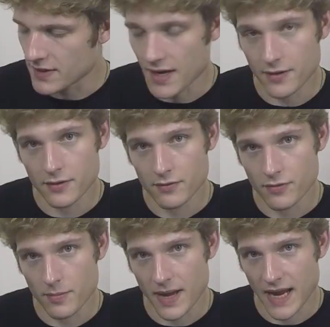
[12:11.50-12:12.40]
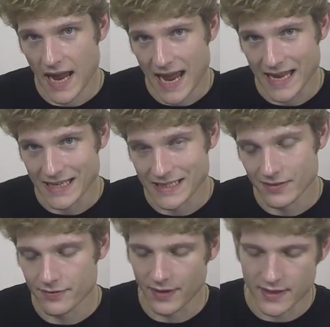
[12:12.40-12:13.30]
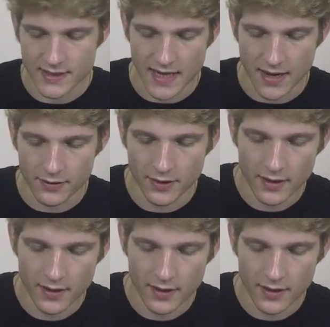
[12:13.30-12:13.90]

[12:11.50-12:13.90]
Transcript: down from my hand, face down,